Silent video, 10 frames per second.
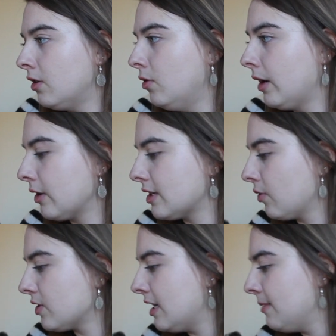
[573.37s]
Oh, I
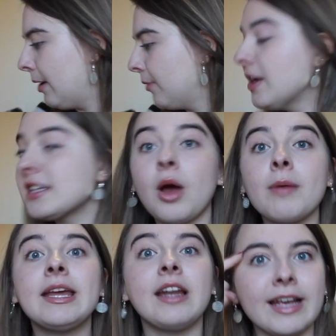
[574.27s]
got an email. See what
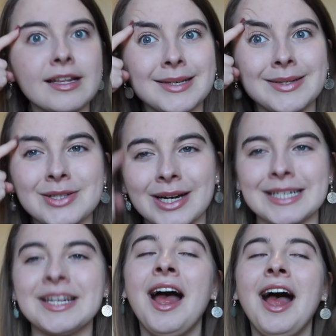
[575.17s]
I mean? I get so
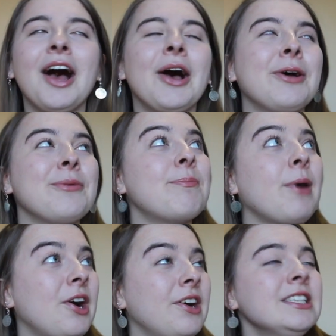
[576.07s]
distracted.
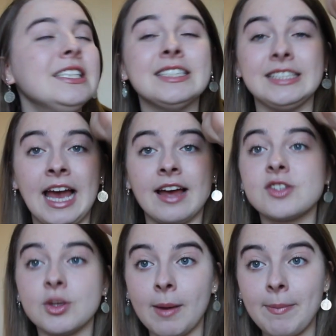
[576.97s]
But yeah,
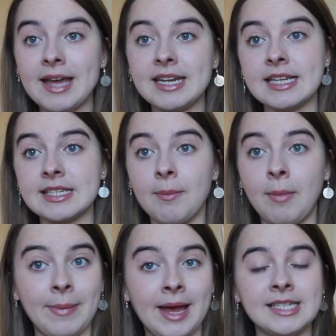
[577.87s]
so my bed is
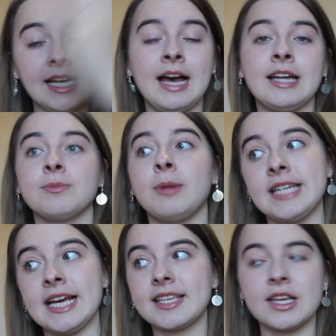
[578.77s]
my bed and my
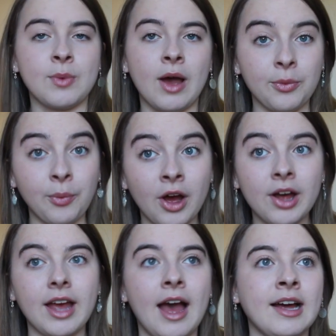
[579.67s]
desk is where I
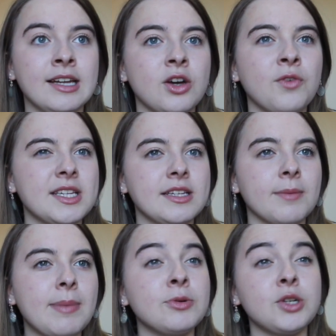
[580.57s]
work. And obviously
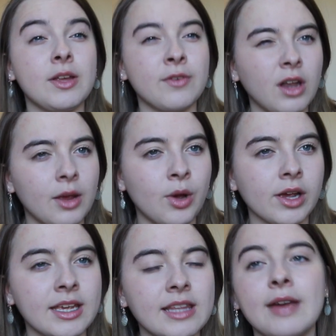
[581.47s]
some people don't even like
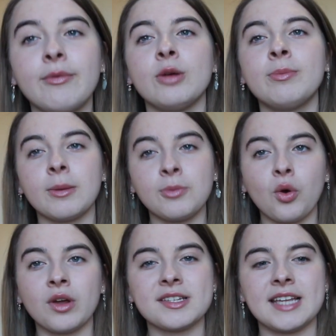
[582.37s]
working in their room, but I'm
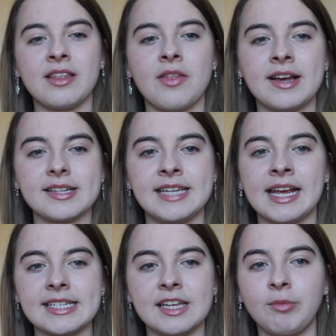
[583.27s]
not going to say that that's
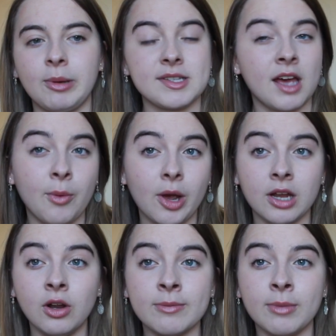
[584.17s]
negative because I
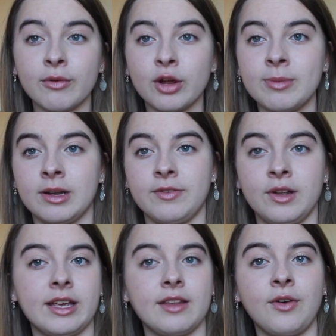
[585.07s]
work a lot in my room and I
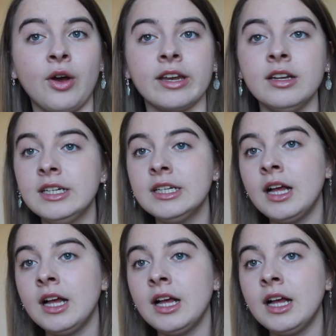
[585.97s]
feel like it's fine.